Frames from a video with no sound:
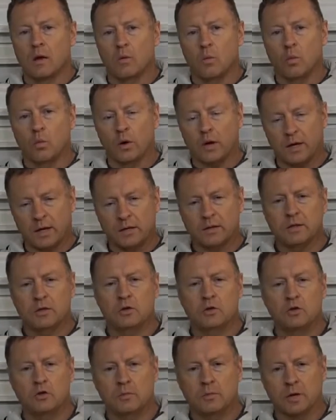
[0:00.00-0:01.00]
When I got the
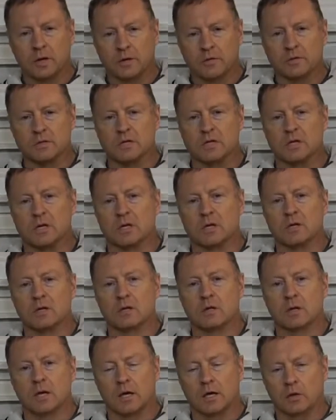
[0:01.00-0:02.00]
new
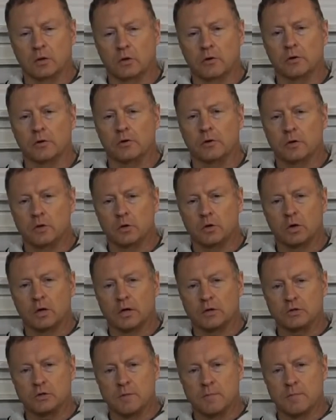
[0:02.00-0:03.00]
Monoski and learned that you could
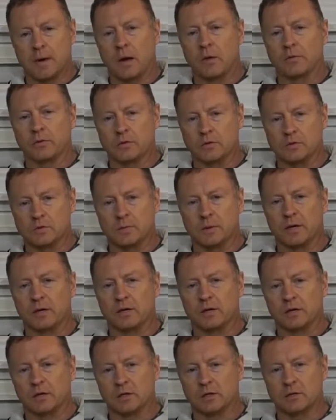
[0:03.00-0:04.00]
actually mount those
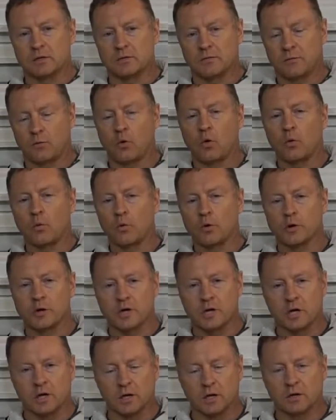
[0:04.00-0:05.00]
bindings
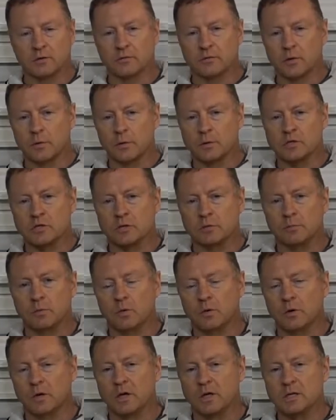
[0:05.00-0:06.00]
forward of the original
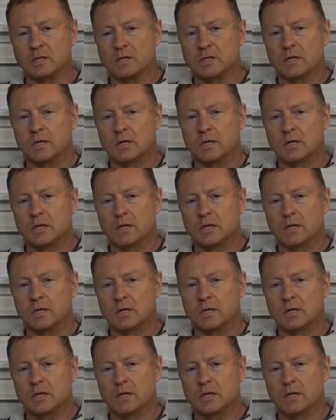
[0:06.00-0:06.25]
point,